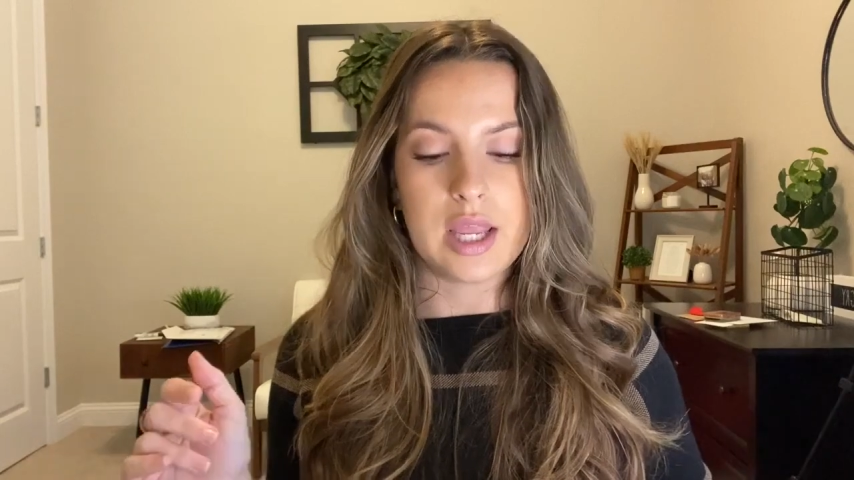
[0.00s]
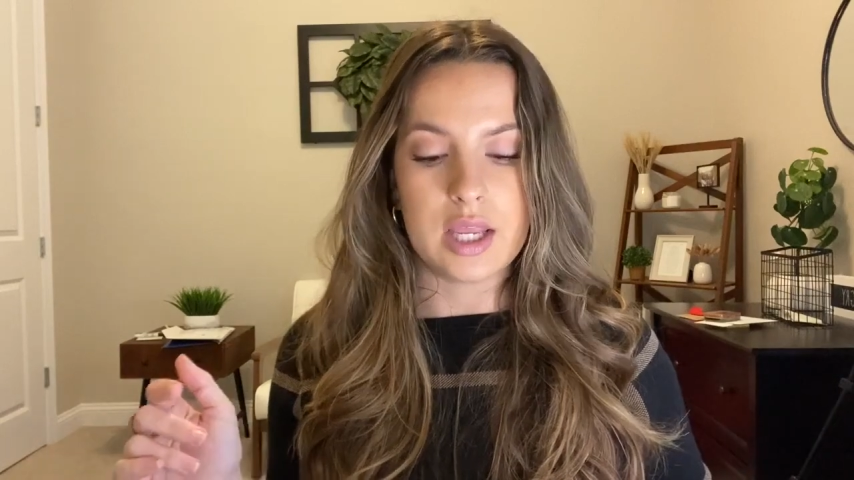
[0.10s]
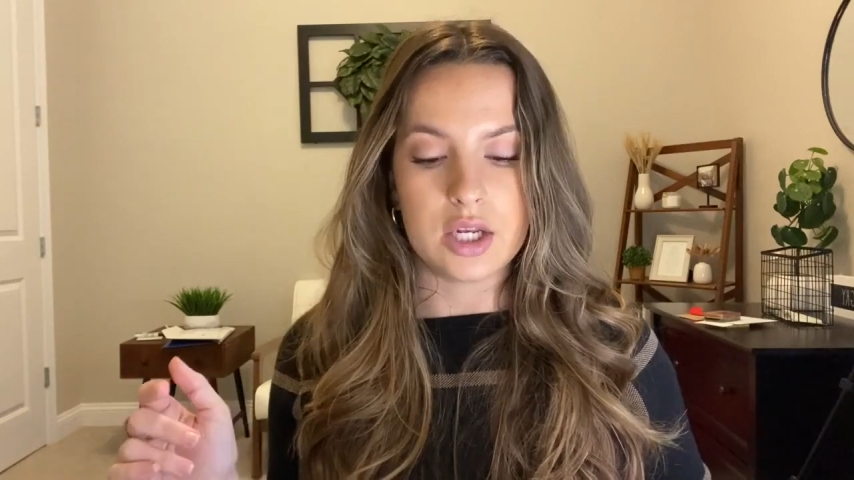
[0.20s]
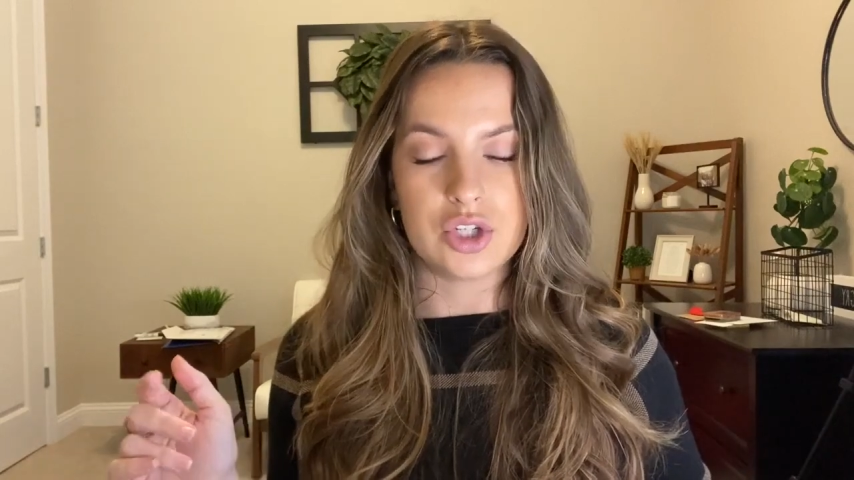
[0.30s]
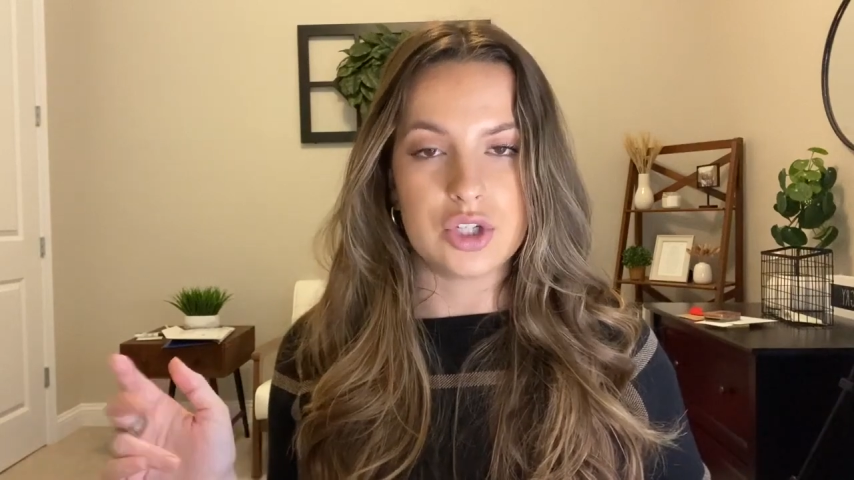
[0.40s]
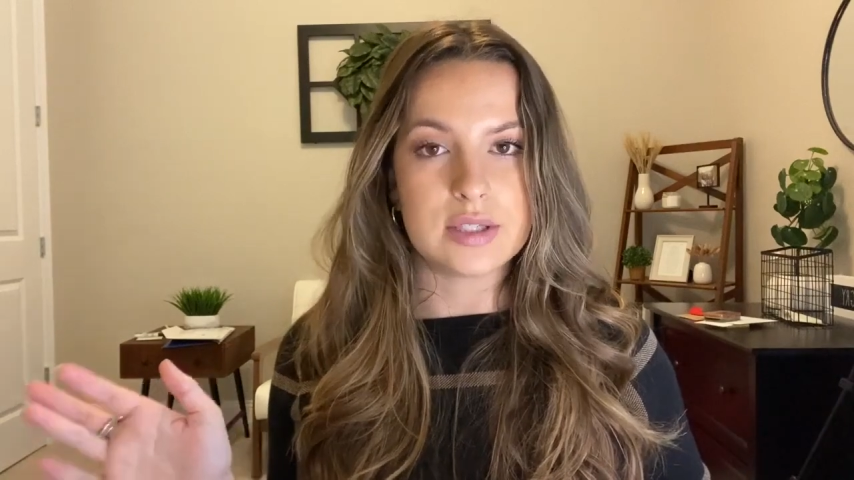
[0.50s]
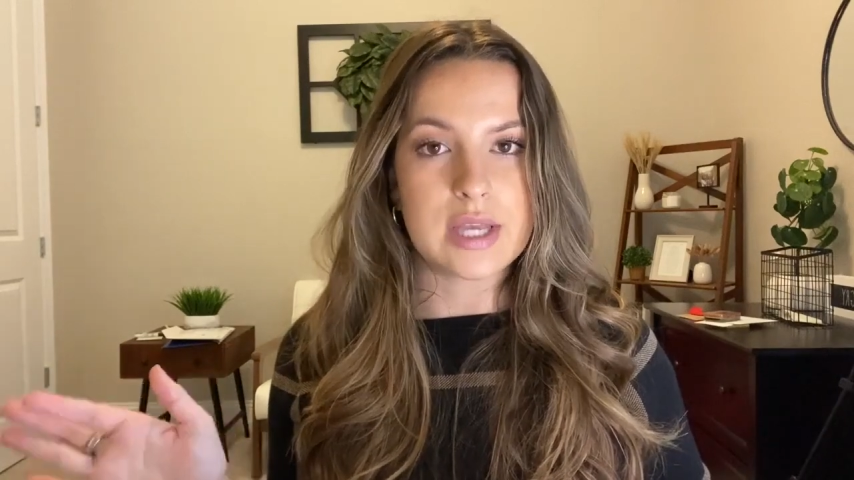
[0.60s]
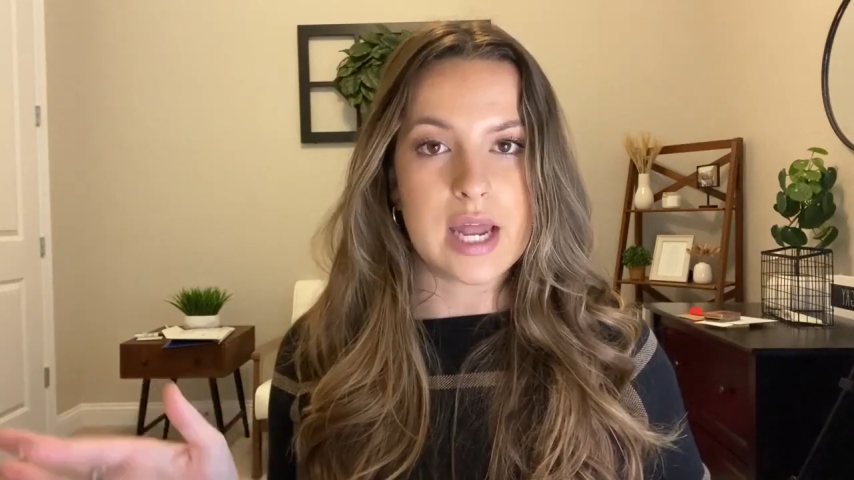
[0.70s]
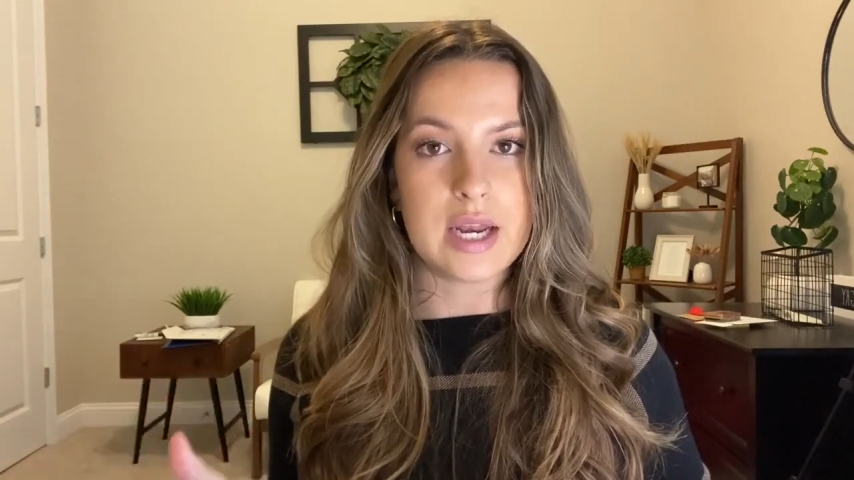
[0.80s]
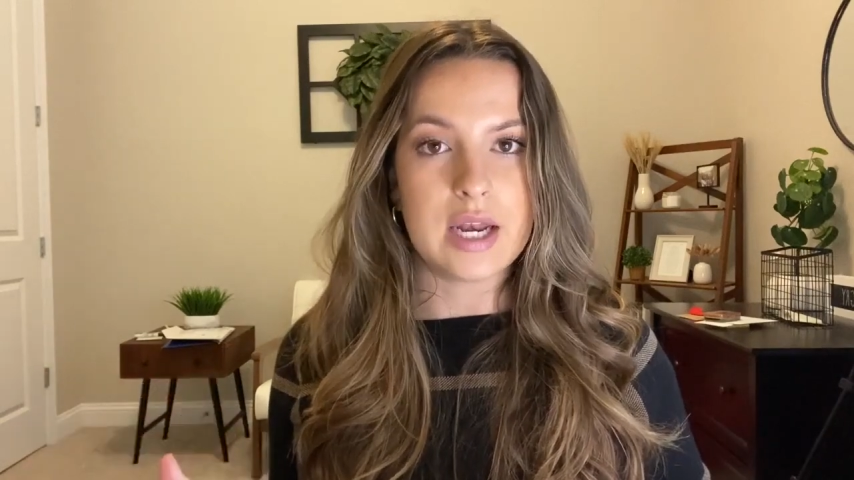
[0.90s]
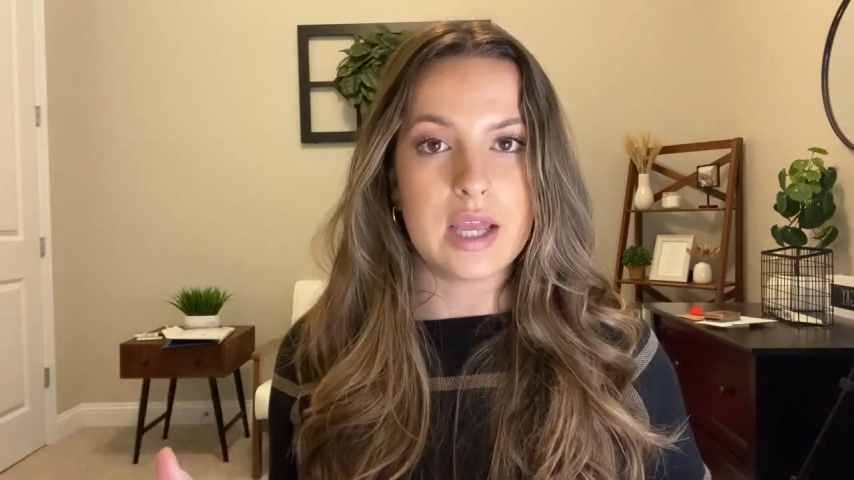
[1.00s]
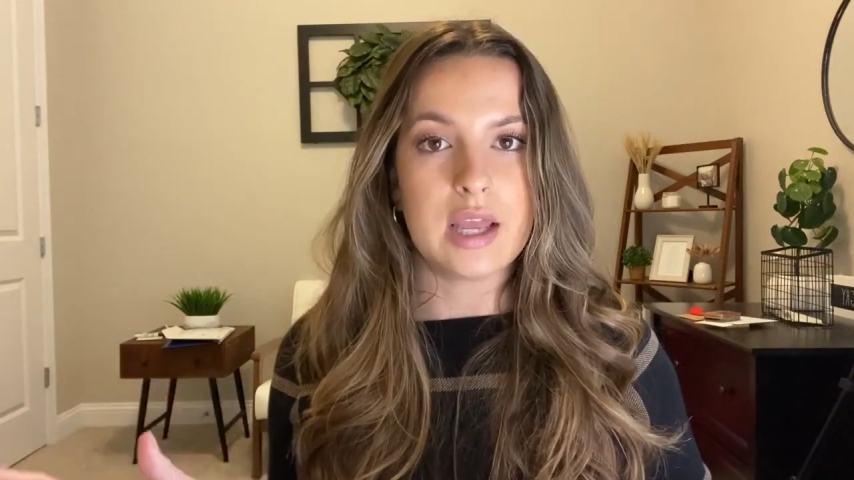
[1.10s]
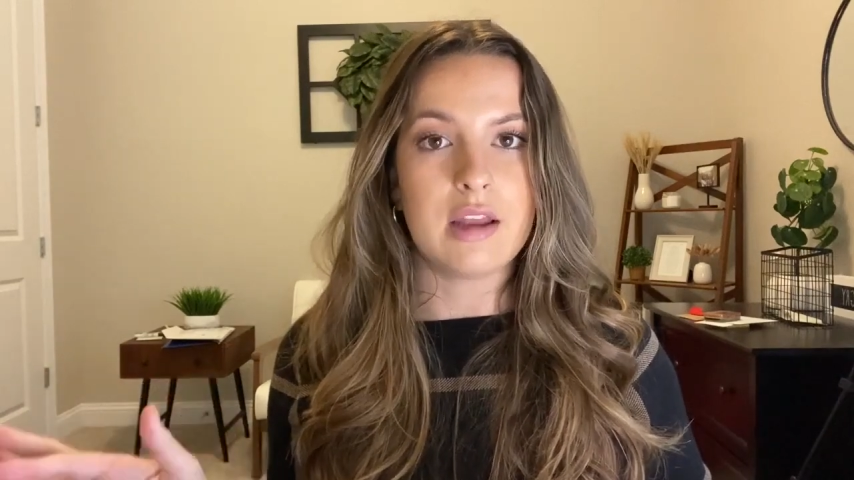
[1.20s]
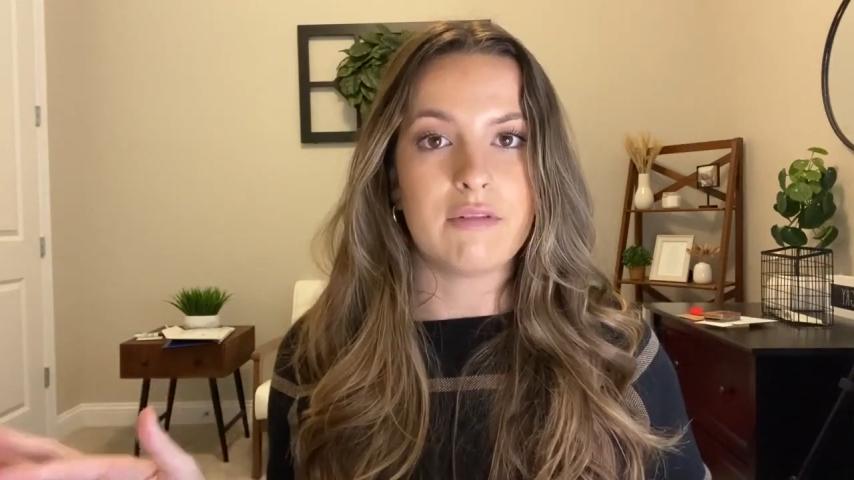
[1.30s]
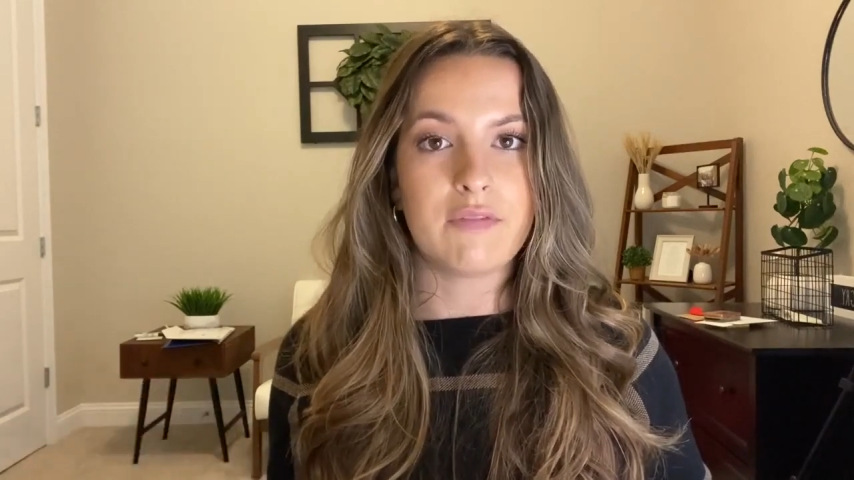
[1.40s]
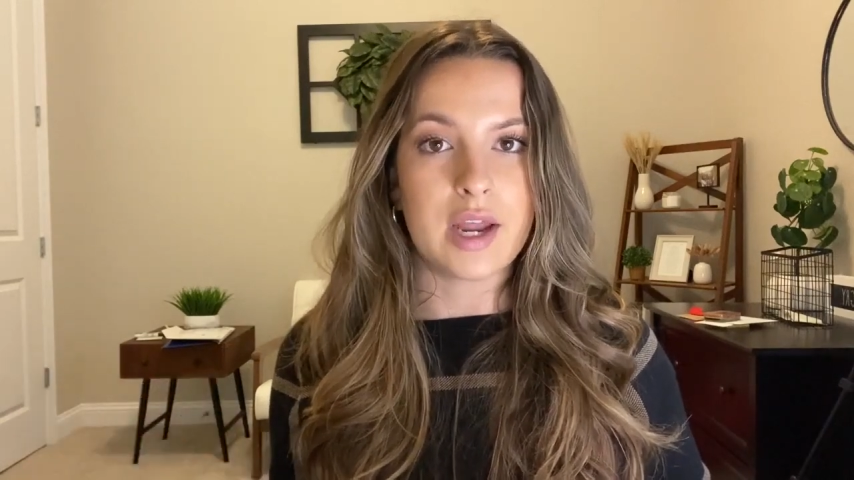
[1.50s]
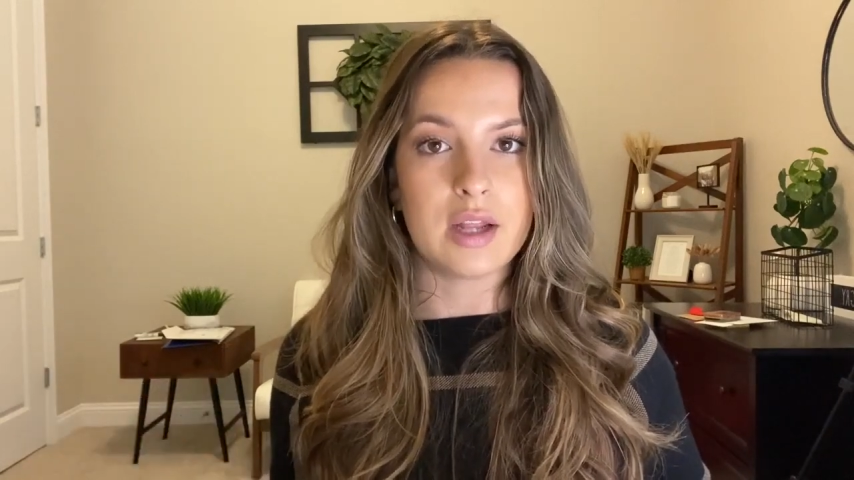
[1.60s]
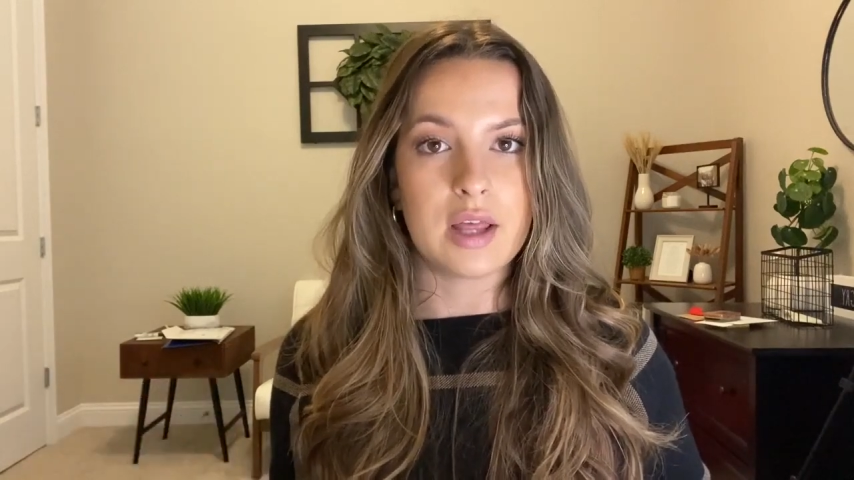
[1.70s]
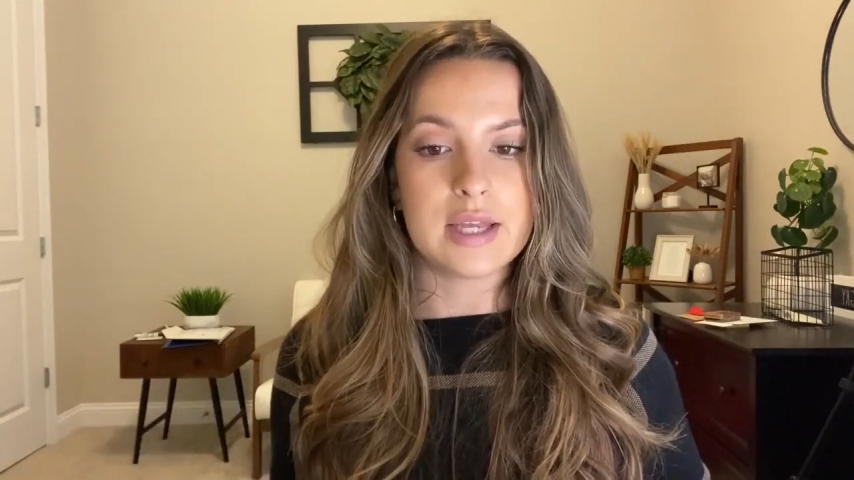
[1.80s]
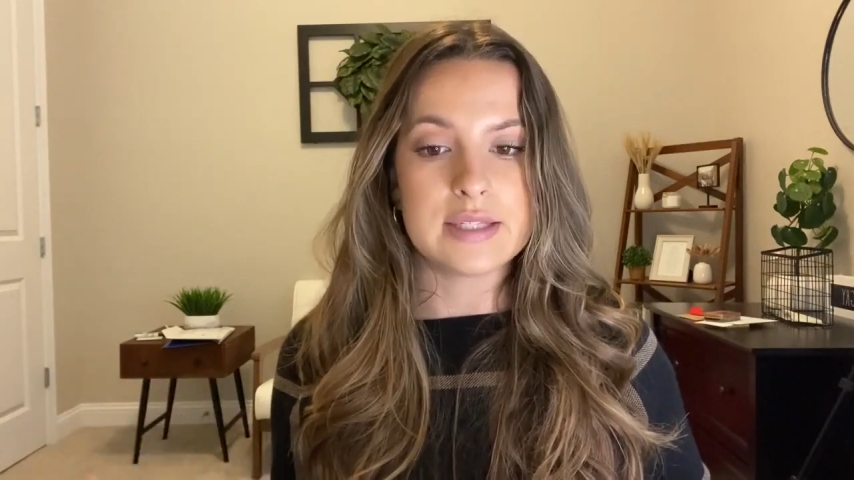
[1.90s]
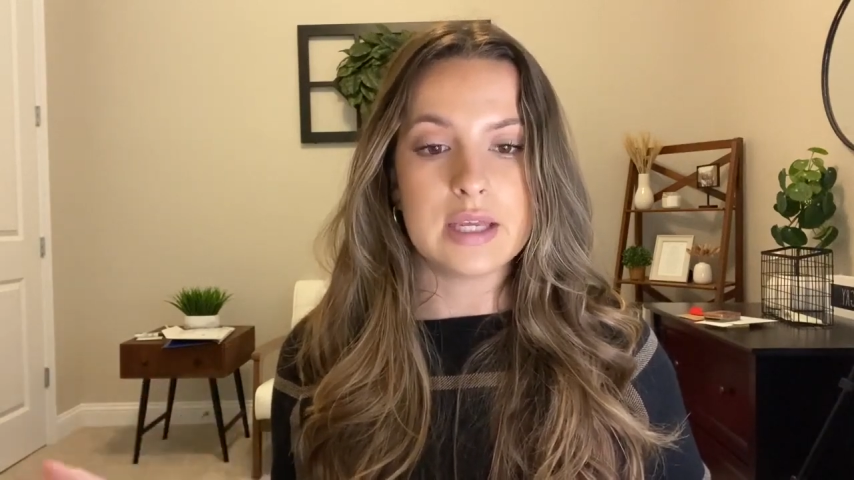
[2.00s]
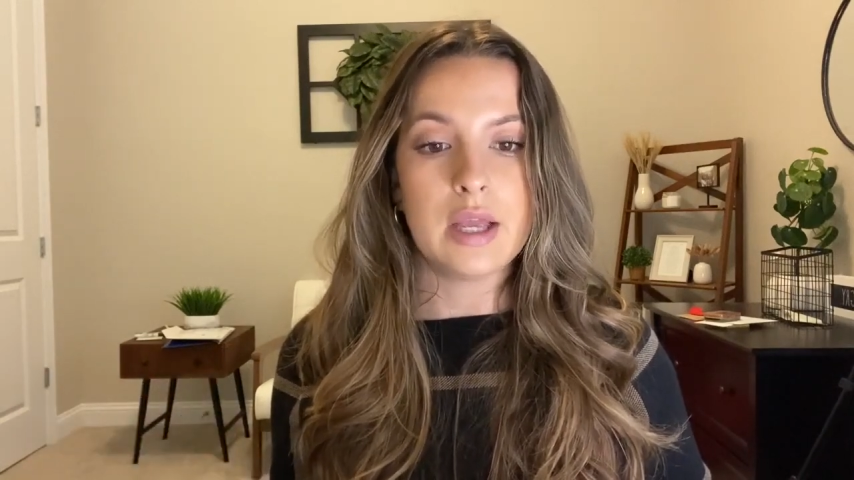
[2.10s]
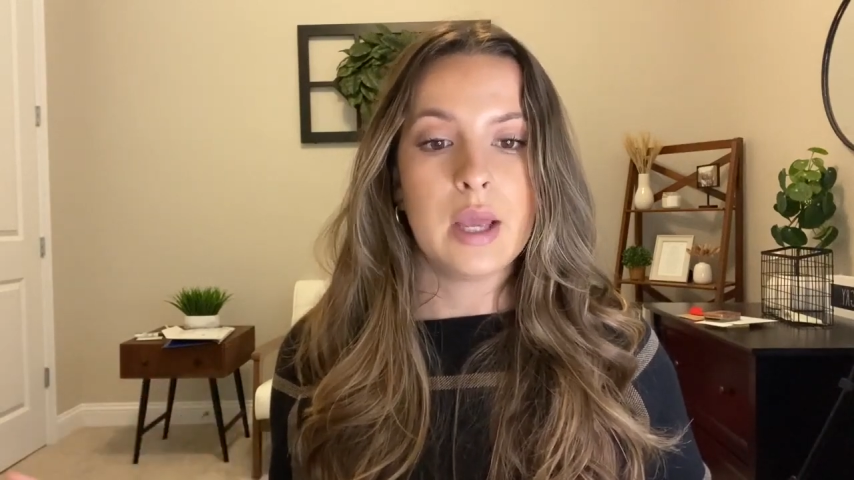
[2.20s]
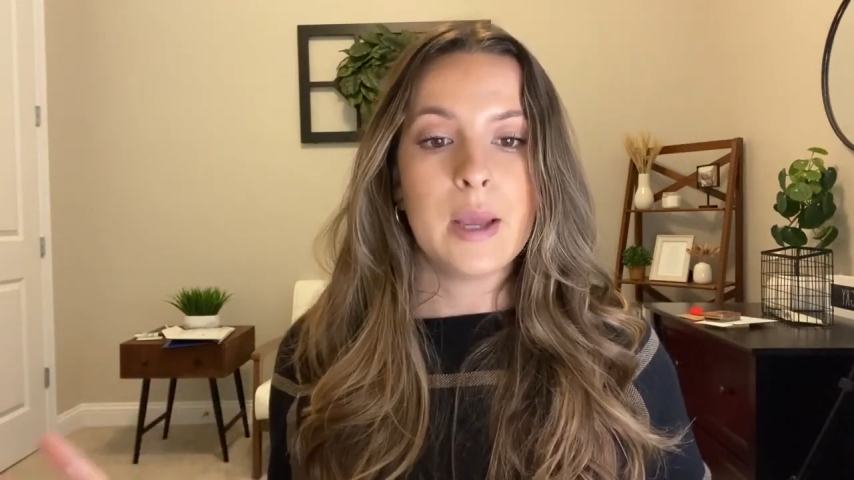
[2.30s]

and just edit it and finalize it,